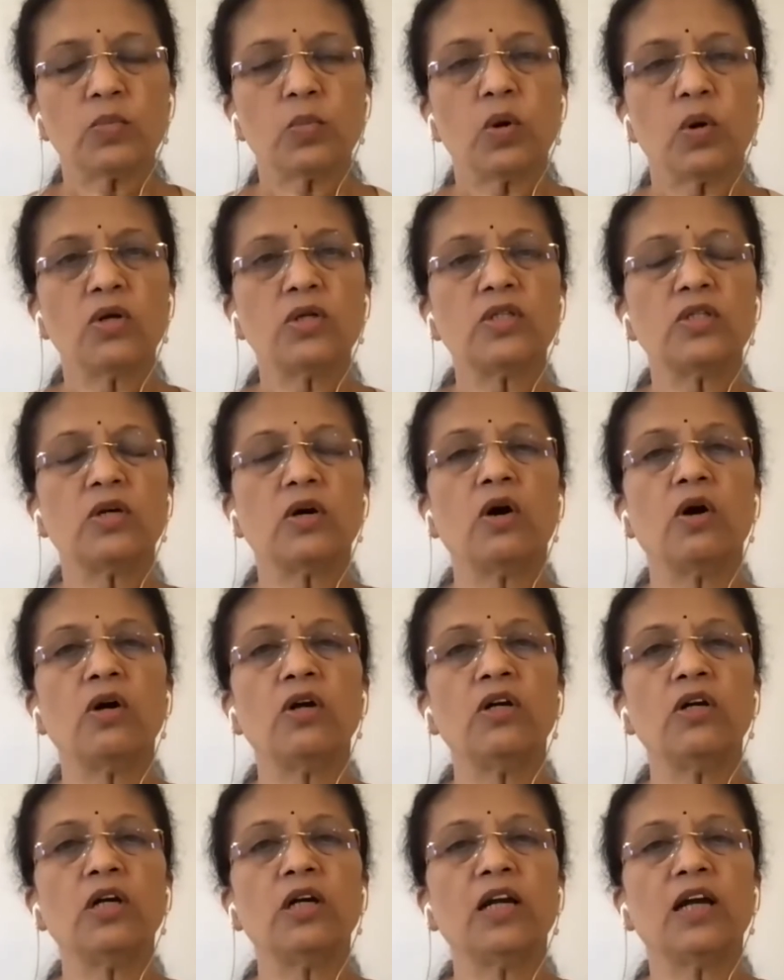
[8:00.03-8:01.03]
was
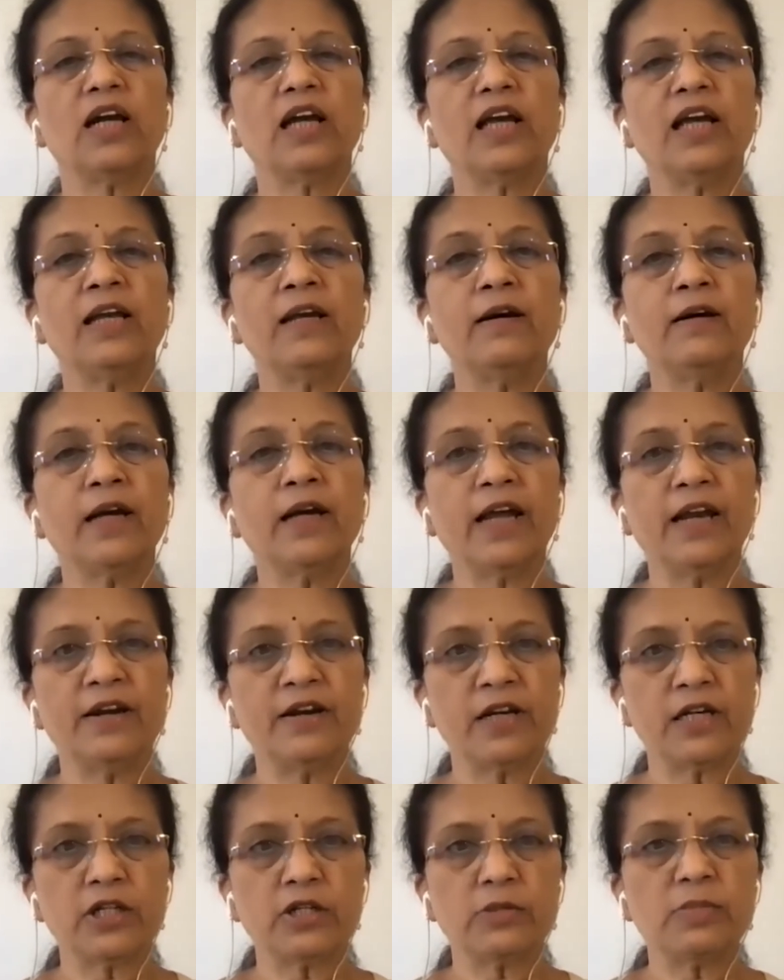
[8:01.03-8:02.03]
on inner
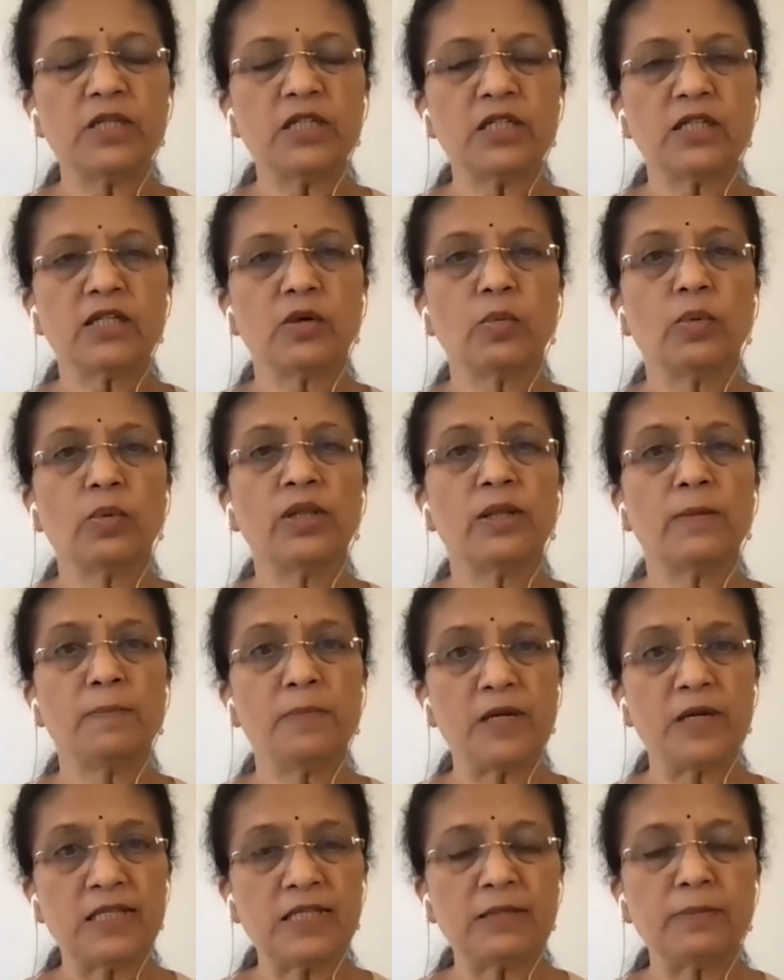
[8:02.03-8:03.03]
enrichment with the
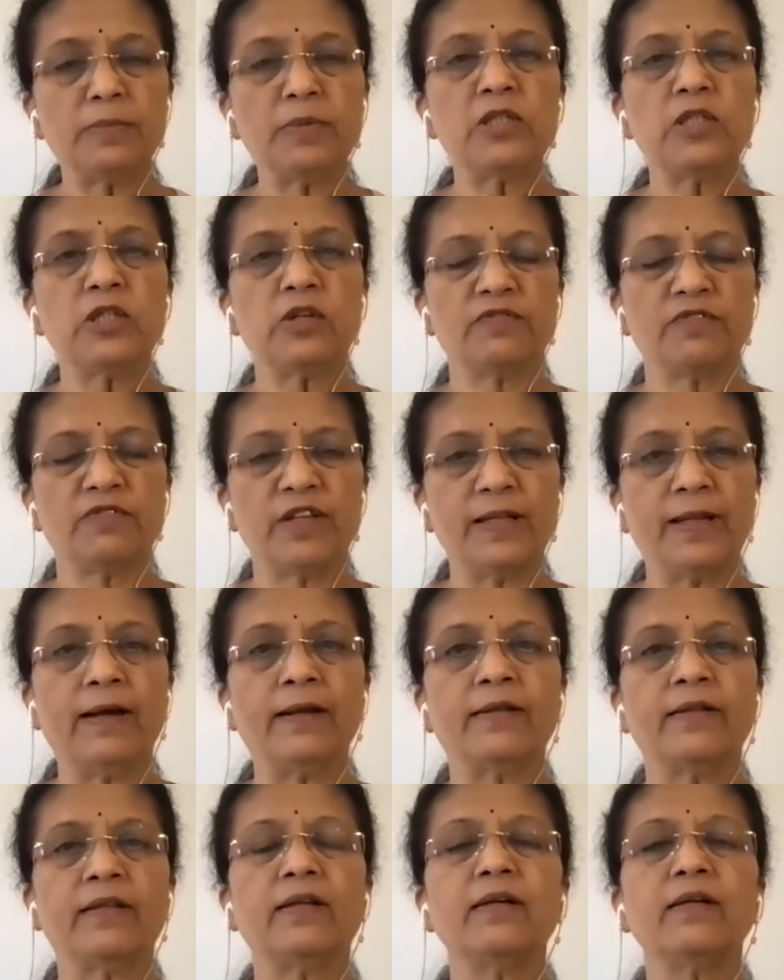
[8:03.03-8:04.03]
principles of
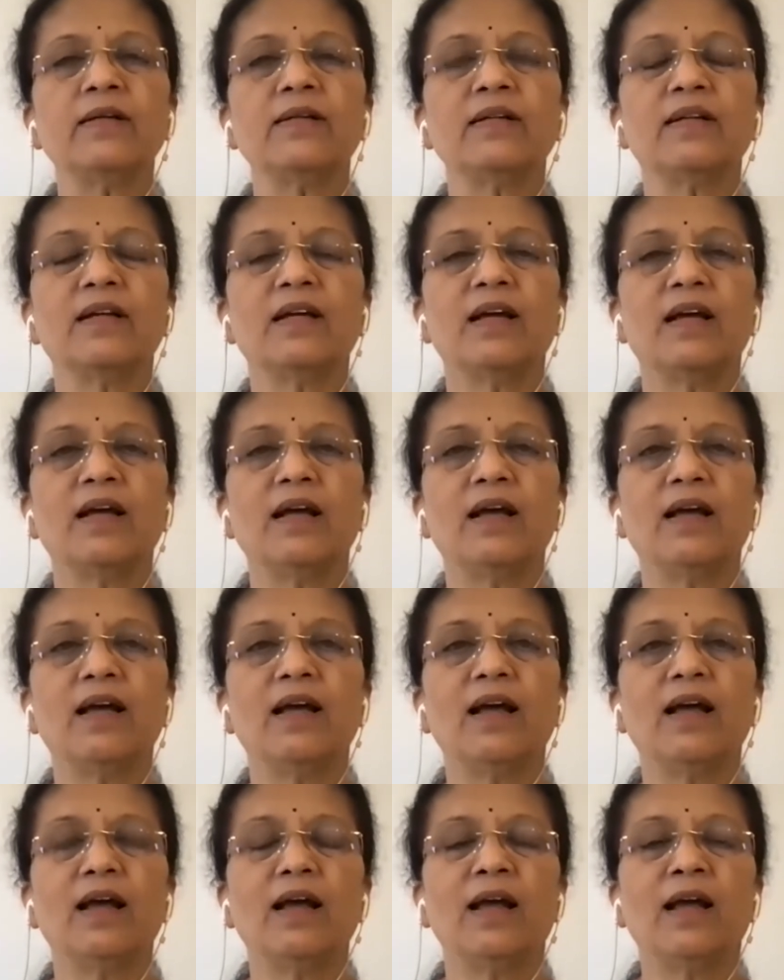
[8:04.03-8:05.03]
Vedanta.
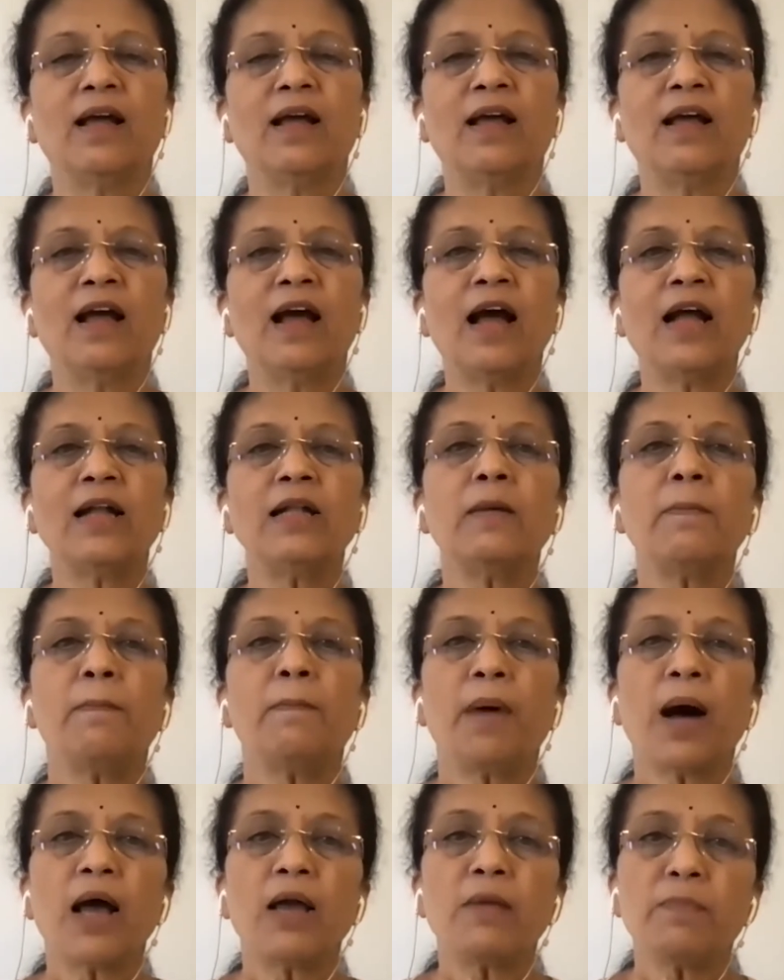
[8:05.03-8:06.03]
And a
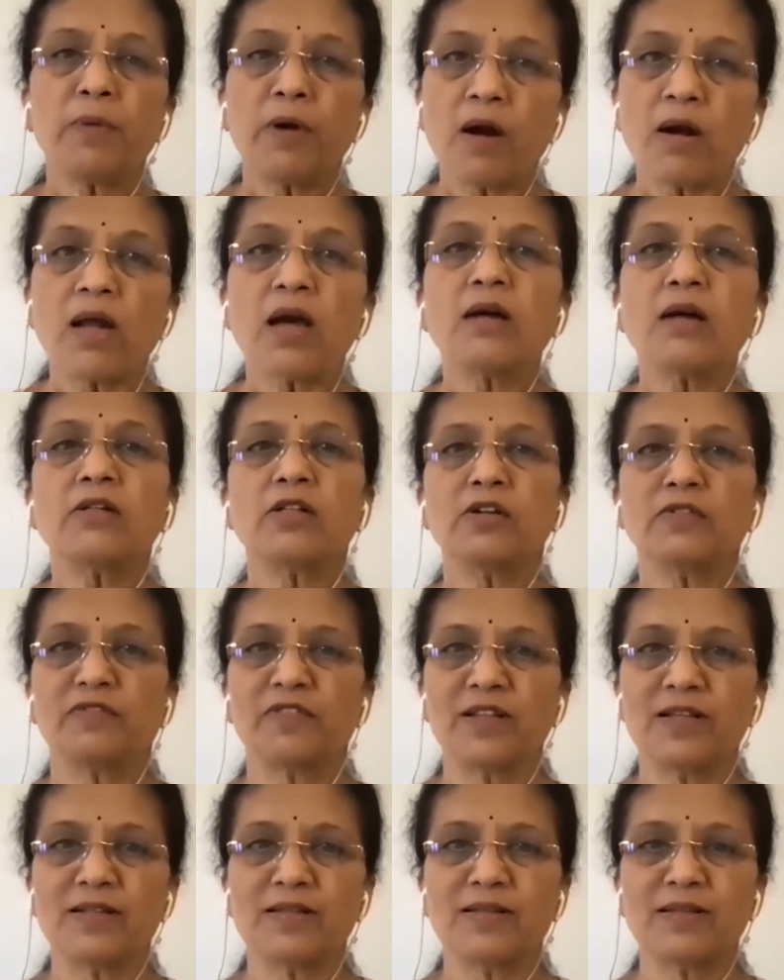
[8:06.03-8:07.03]
byproduct of
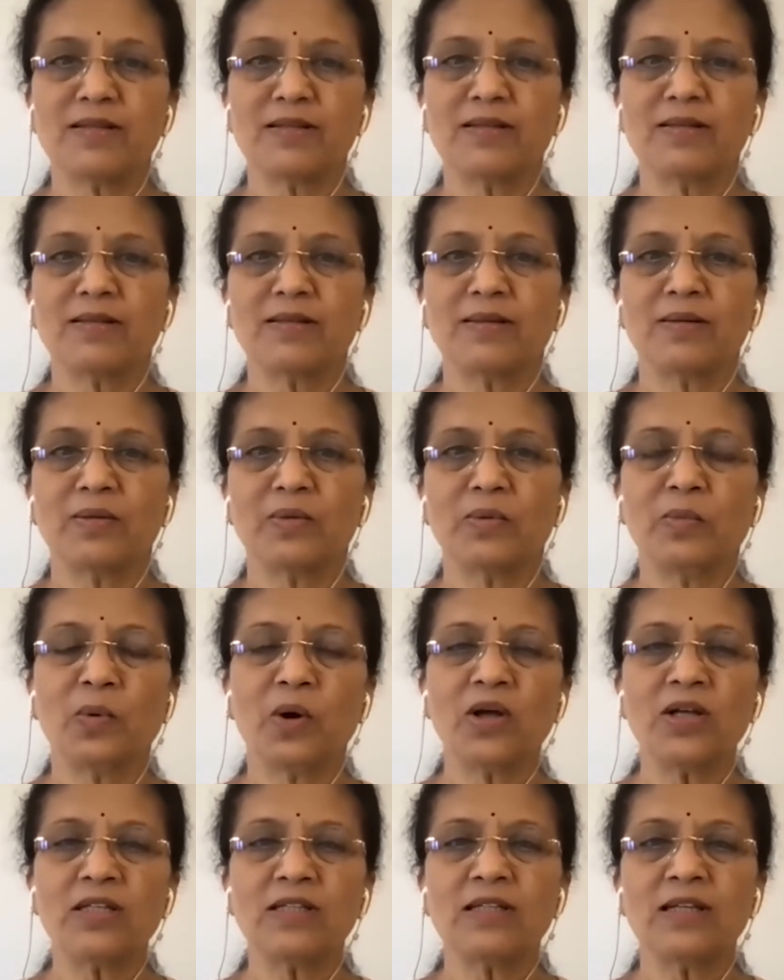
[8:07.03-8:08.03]
this
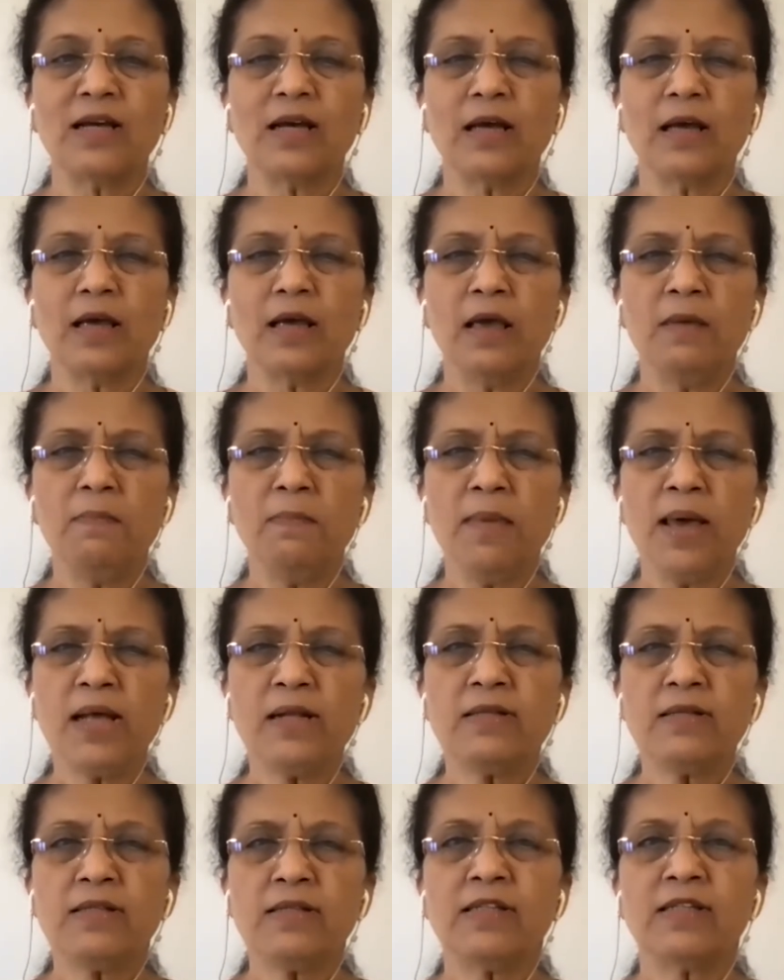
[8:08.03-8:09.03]
was
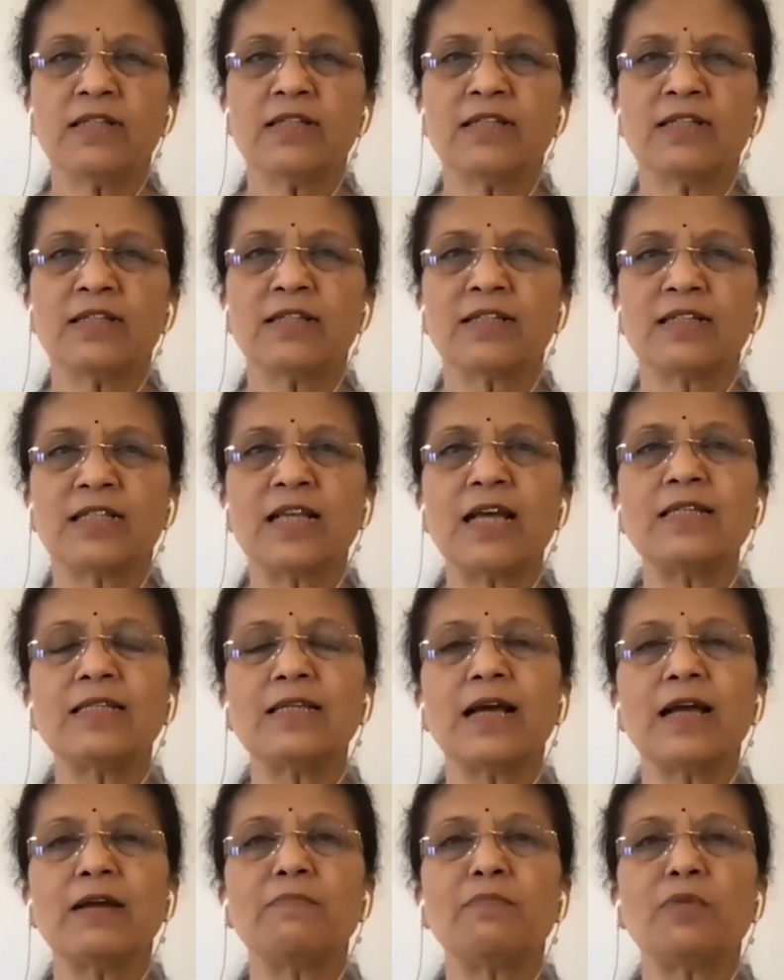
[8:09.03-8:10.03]
immense success
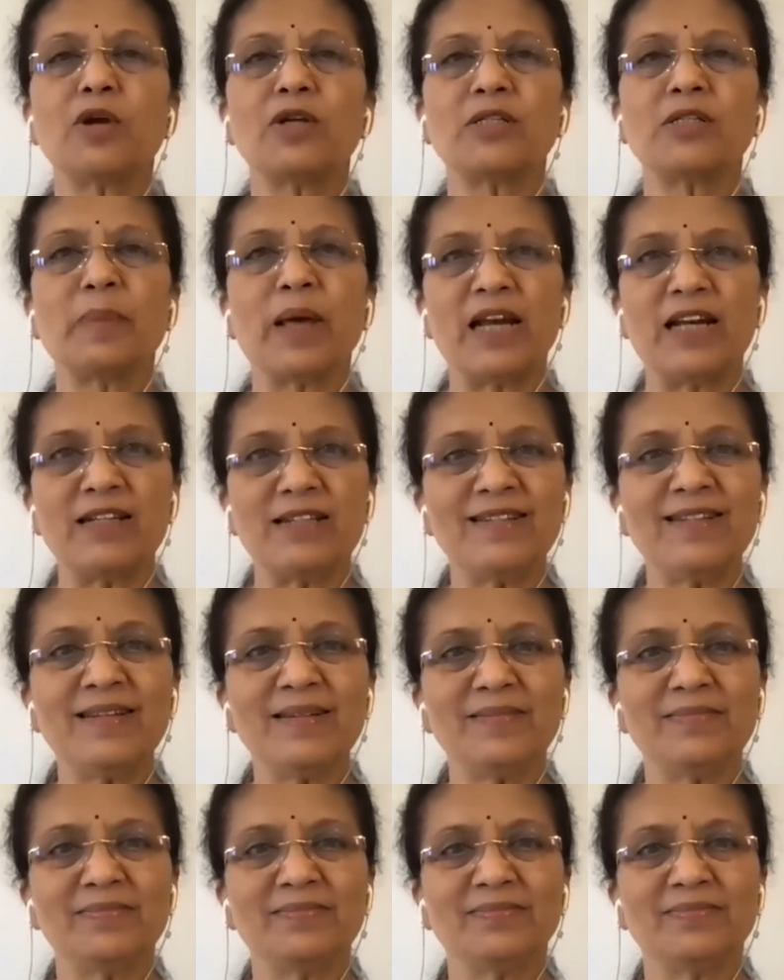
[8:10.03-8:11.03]
and
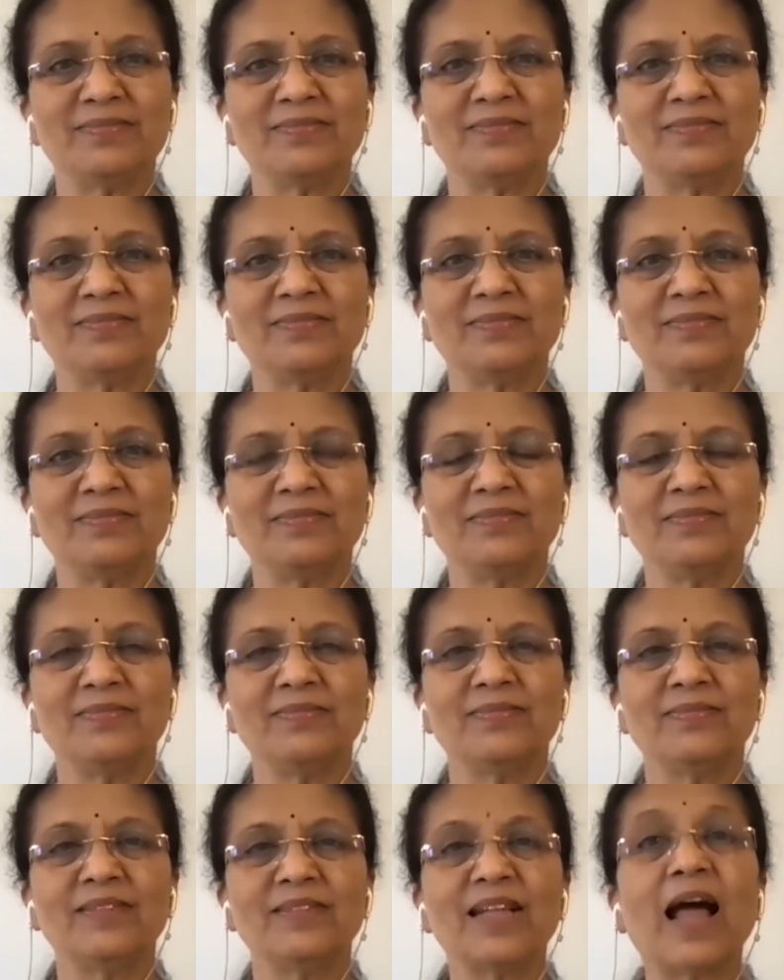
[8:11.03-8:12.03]
prosperity
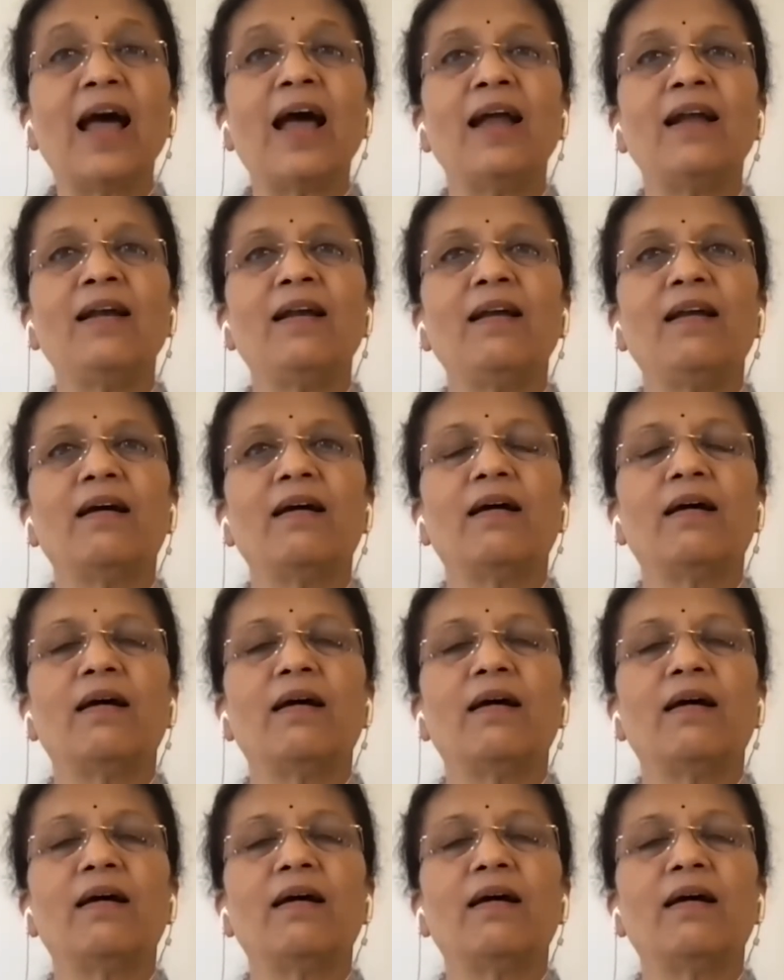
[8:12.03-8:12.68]
and